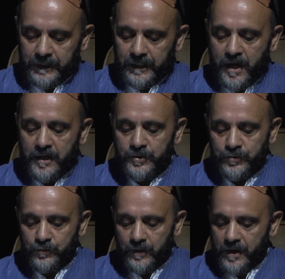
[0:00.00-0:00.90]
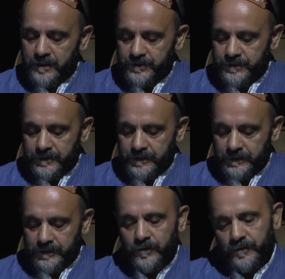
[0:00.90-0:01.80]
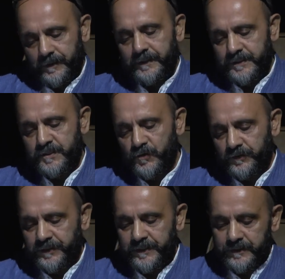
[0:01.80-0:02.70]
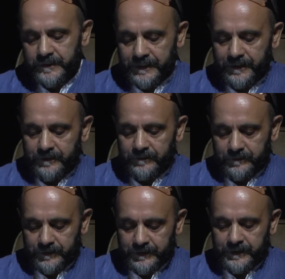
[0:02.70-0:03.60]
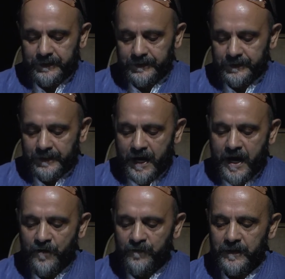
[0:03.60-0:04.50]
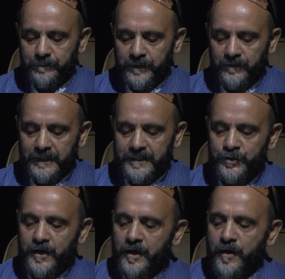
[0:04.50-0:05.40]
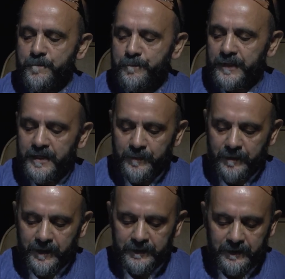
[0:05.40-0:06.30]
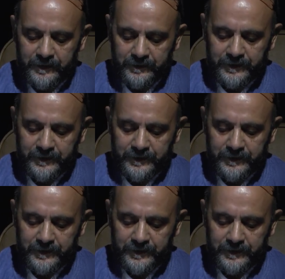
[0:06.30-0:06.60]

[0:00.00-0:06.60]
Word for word: Last to last year, is now three years earlier, I felt privileged to accompany my mother